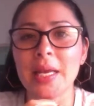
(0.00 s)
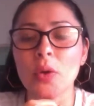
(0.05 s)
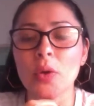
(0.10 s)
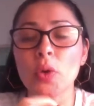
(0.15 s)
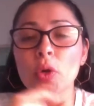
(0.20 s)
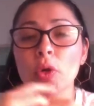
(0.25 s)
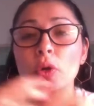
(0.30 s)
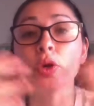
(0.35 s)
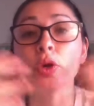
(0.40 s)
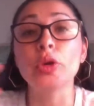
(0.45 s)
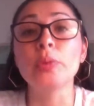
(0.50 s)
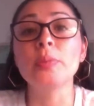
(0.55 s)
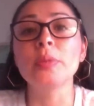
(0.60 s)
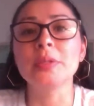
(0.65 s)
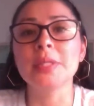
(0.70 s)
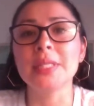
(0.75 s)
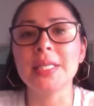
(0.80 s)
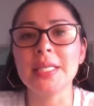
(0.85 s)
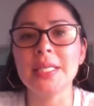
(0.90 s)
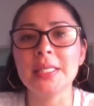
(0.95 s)
or herbal
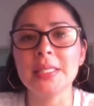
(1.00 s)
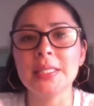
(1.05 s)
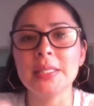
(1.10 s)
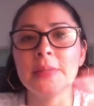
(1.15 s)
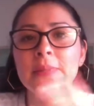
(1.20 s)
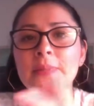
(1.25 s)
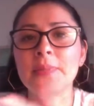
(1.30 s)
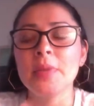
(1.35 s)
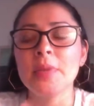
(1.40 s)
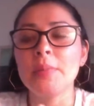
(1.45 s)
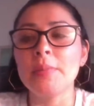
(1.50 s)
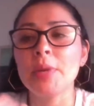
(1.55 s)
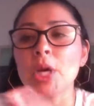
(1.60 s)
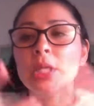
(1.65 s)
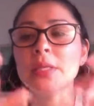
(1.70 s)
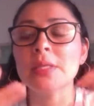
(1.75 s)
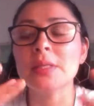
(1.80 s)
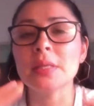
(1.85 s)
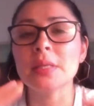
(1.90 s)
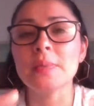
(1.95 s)
teas,
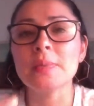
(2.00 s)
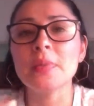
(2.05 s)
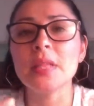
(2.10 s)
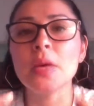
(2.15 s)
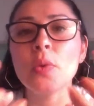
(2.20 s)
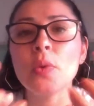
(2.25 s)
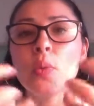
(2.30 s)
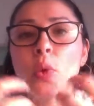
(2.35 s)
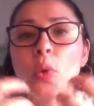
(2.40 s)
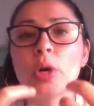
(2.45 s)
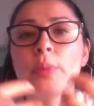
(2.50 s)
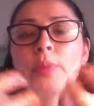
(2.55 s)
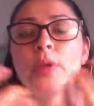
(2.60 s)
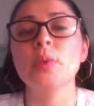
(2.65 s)
but something warm.